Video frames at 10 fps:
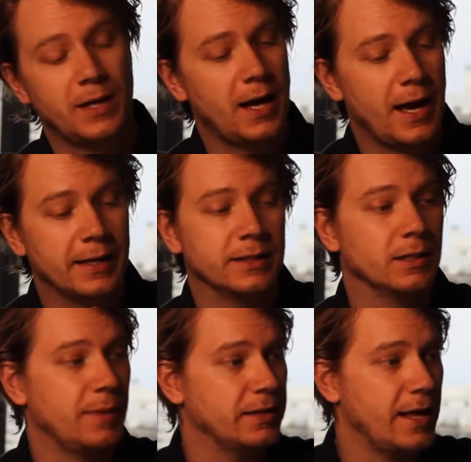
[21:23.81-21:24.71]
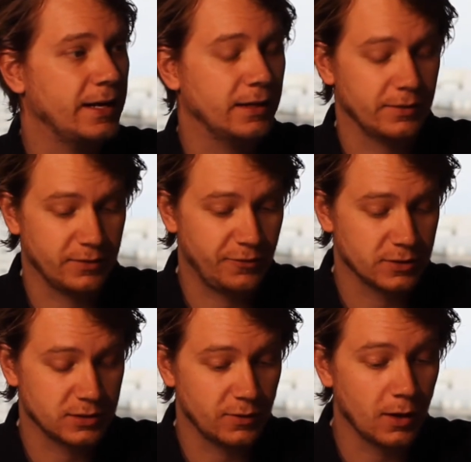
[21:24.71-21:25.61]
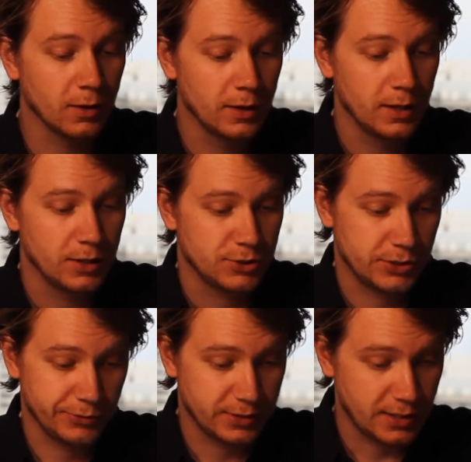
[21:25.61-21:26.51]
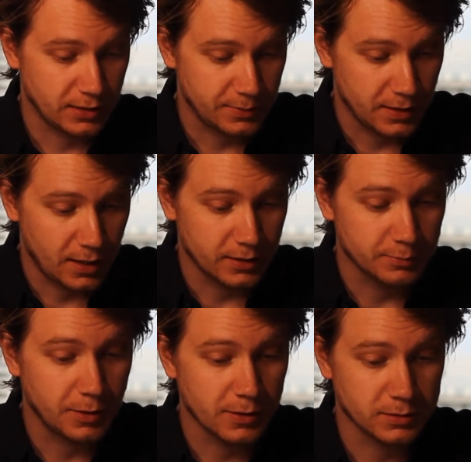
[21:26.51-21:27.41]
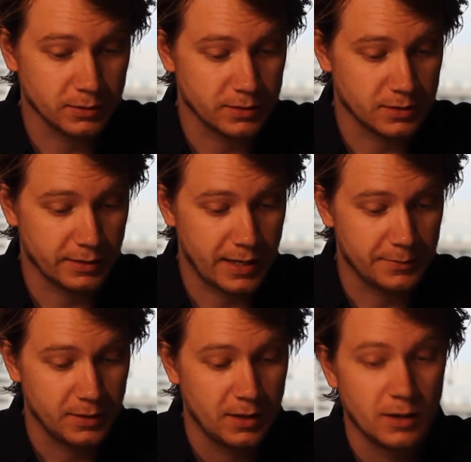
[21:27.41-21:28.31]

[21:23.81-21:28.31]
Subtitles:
And I can commend that. And first of all, she reached out to me on her personal Instagram.